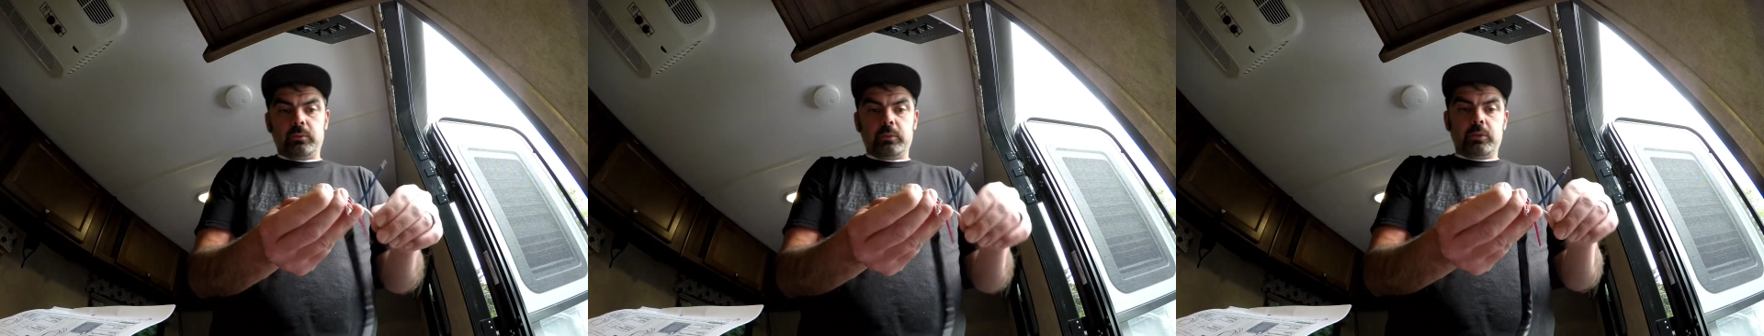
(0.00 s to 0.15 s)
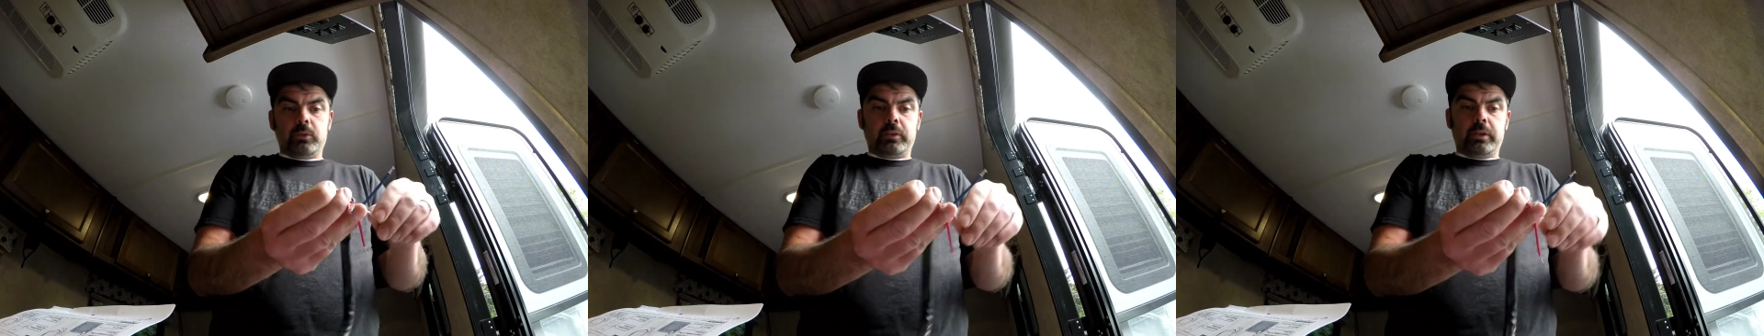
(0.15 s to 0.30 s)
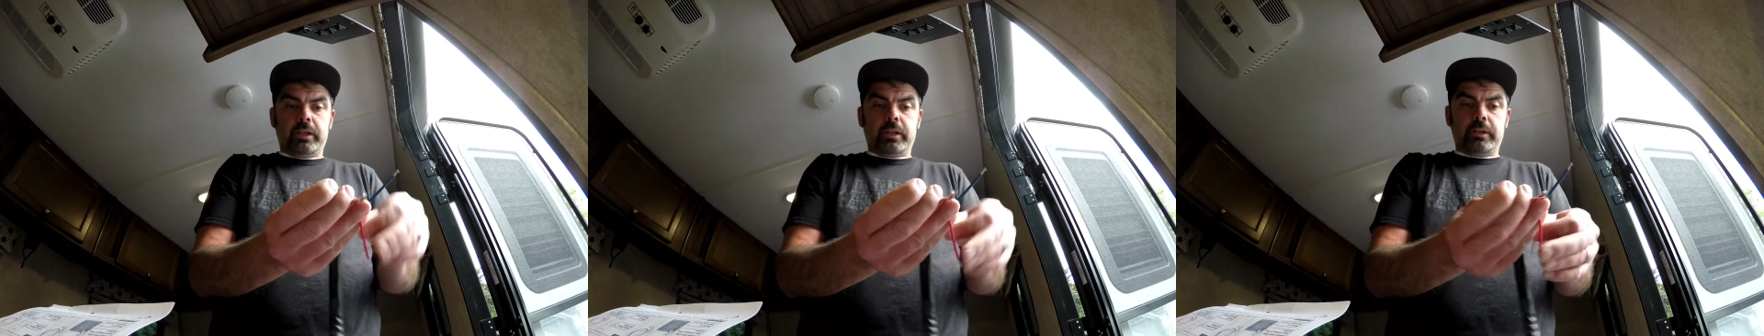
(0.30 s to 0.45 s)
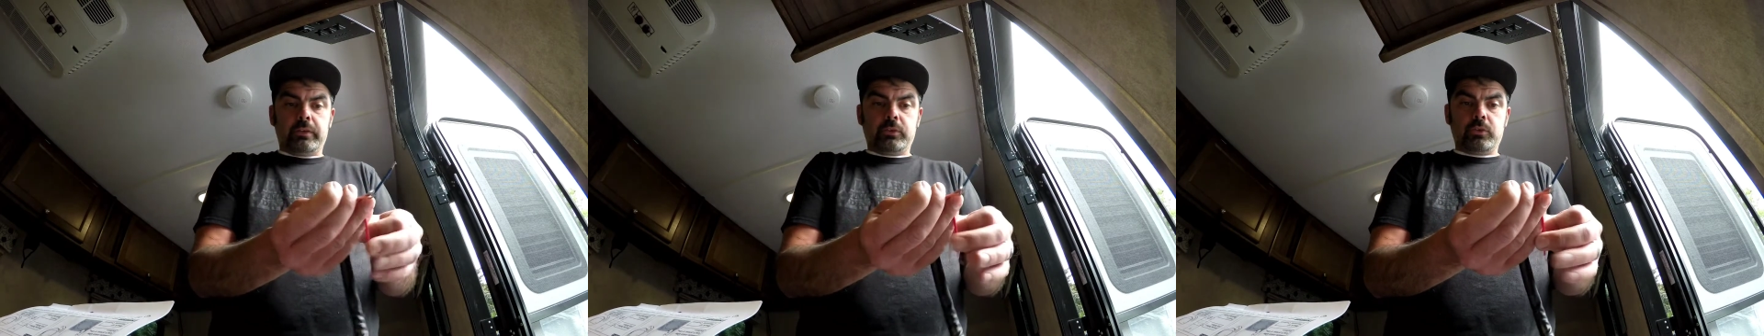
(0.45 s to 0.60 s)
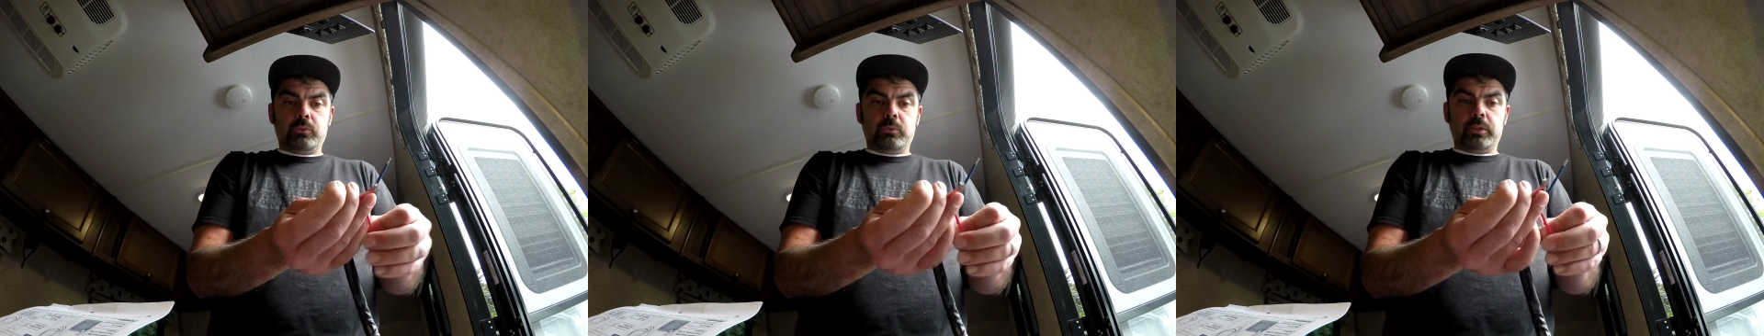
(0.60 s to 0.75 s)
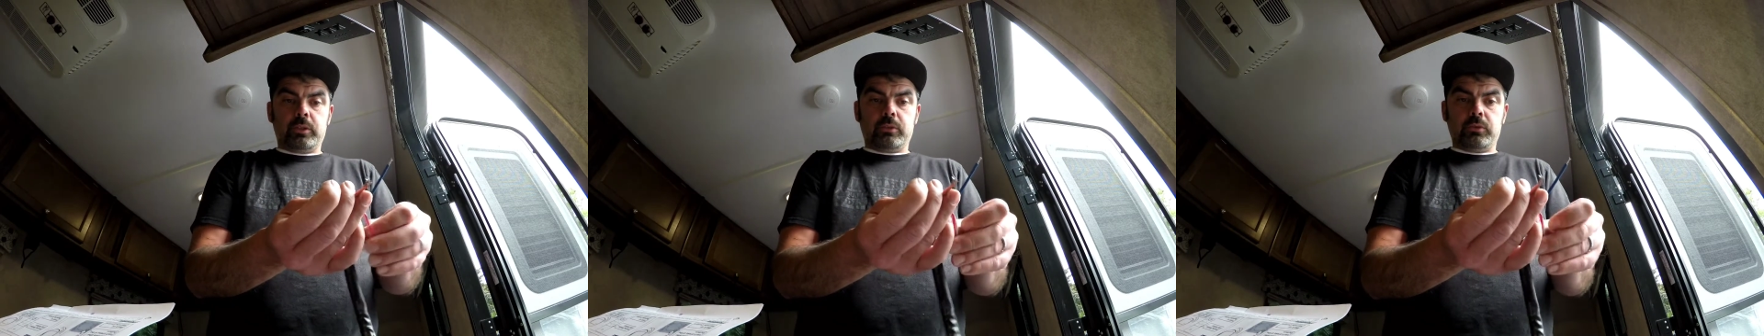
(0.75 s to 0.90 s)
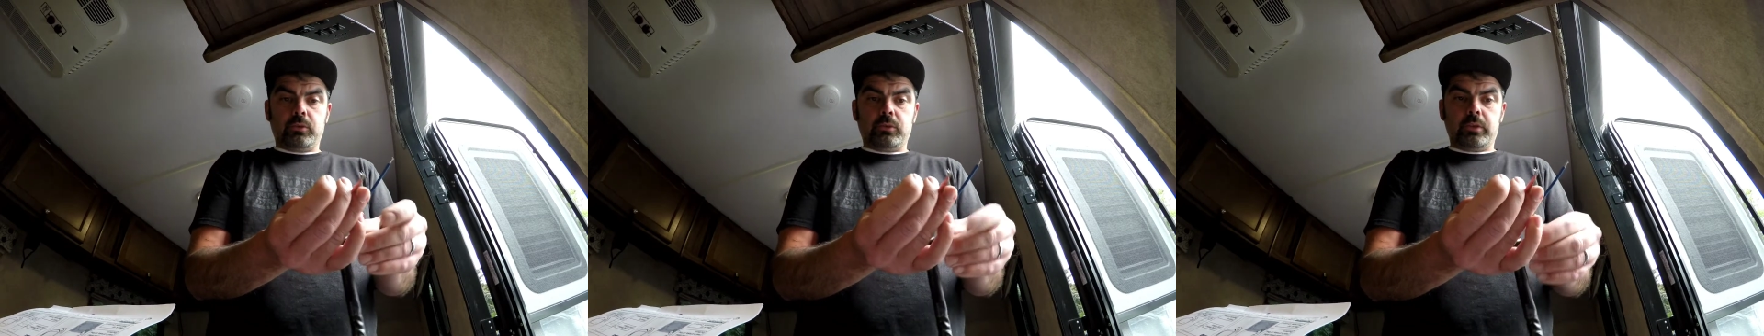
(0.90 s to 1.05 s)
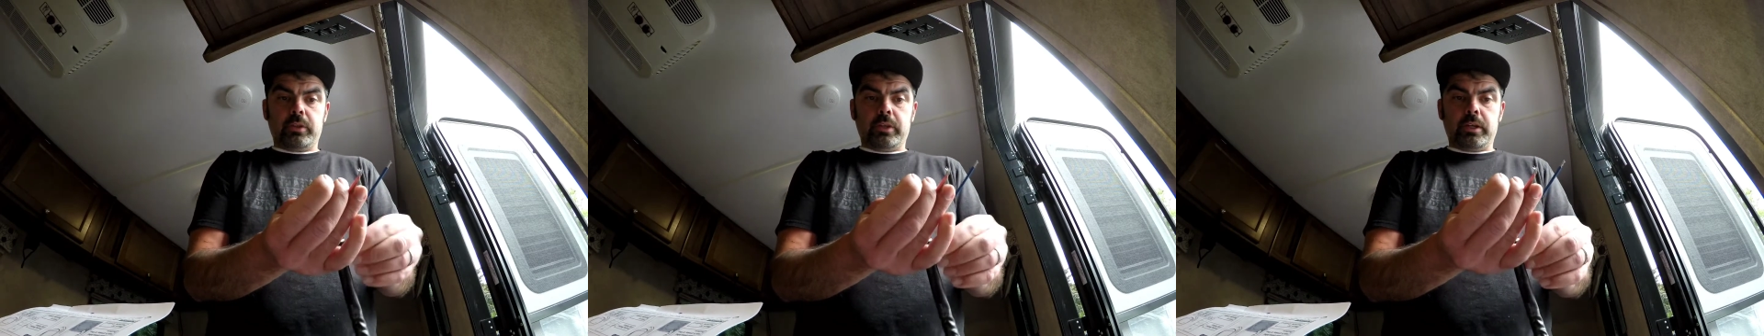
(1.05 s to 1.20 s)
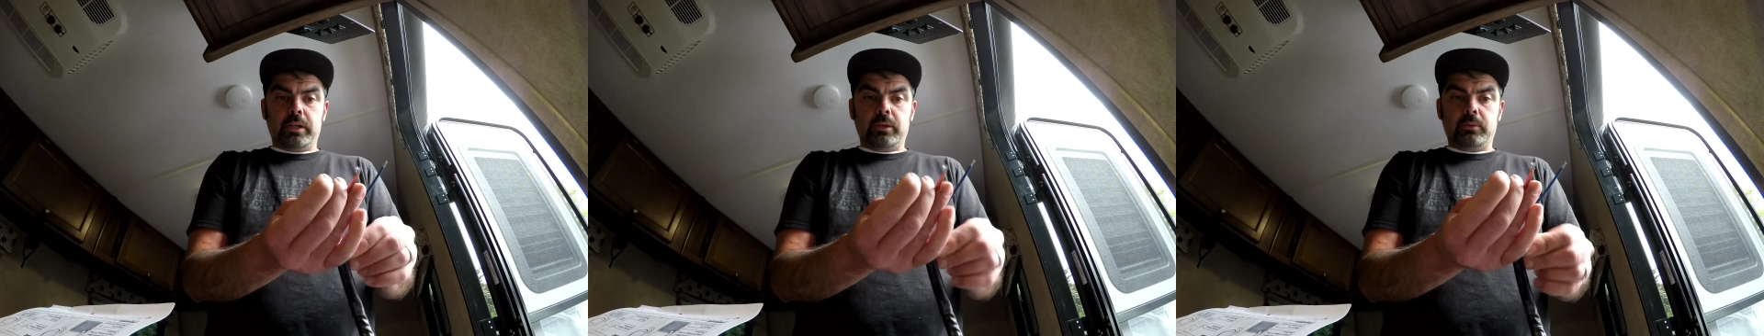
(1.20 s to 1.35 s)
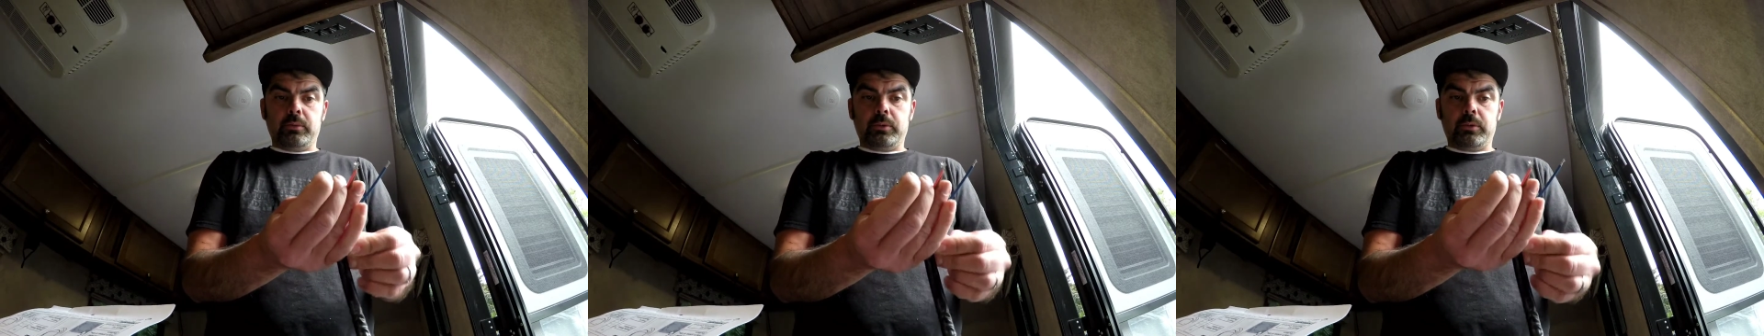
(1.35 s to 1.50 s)
that we don't have, so we ignore
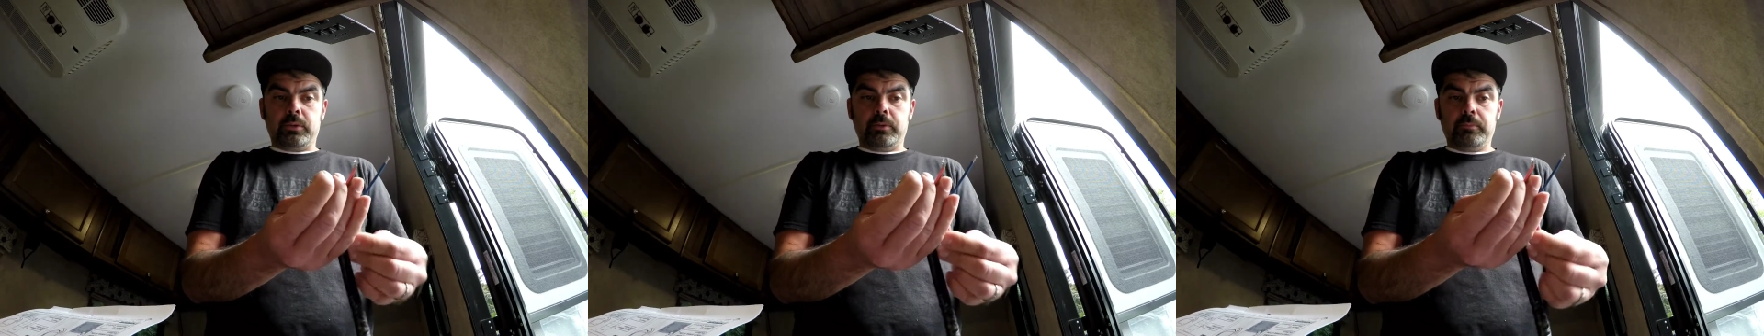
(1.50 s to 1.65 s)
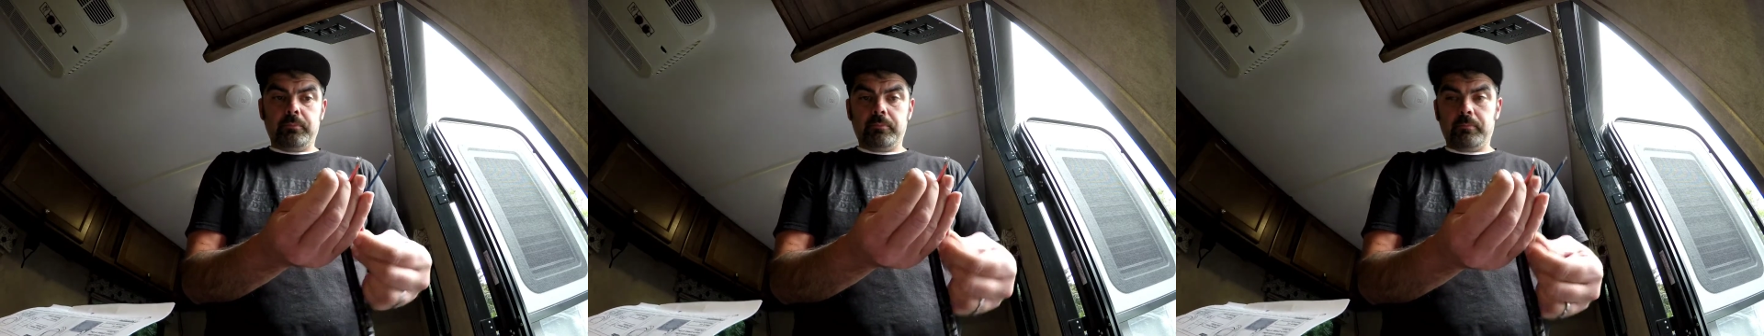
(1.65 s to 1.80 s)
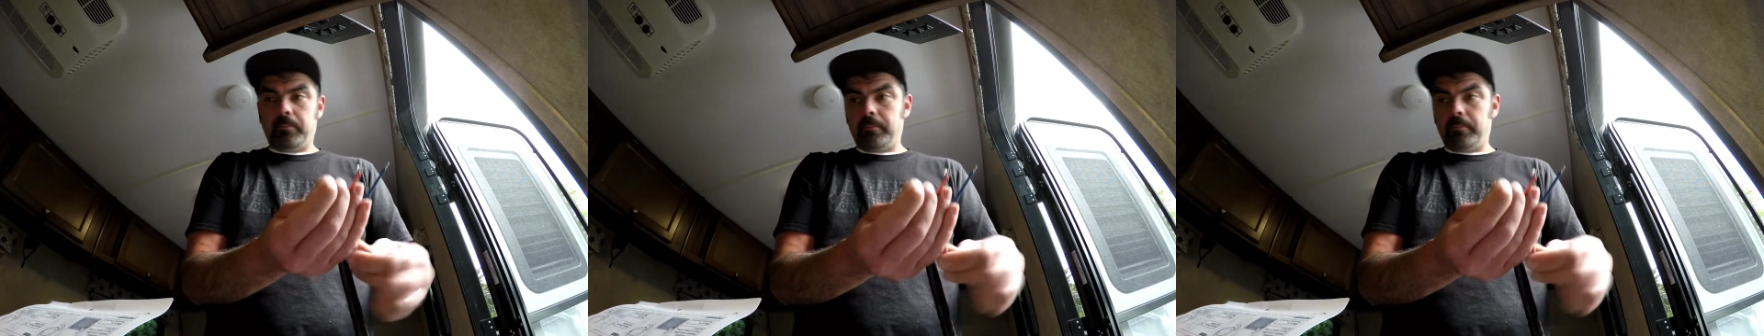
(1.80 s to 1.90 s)
that one.